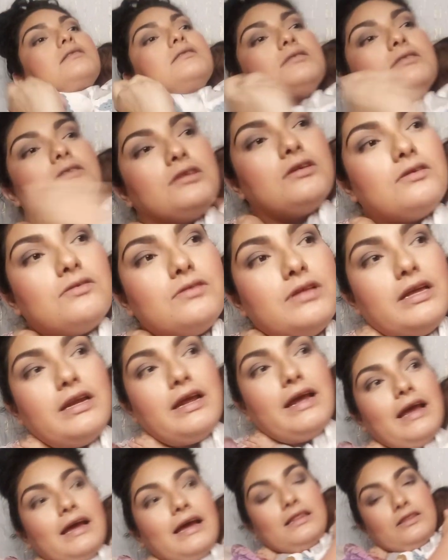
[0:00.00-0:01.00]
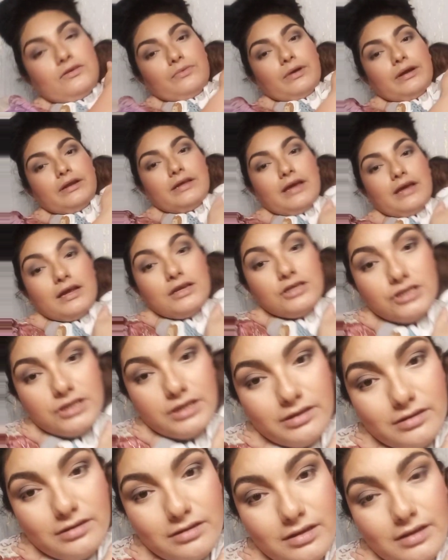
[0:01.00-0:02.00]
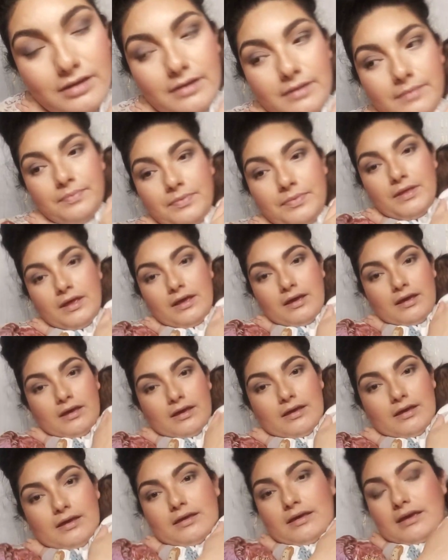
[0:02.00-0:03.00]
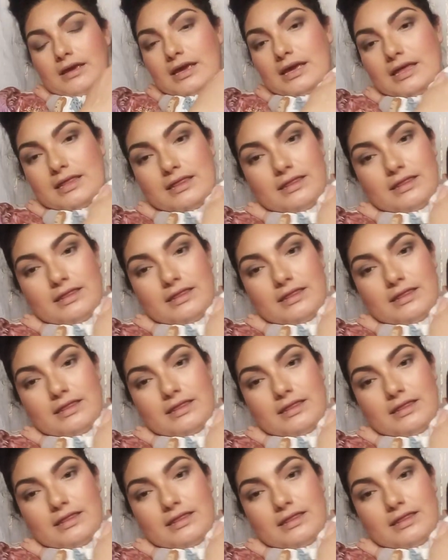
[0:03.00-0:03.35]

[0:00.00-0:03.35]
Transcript: So then I had the radiation, and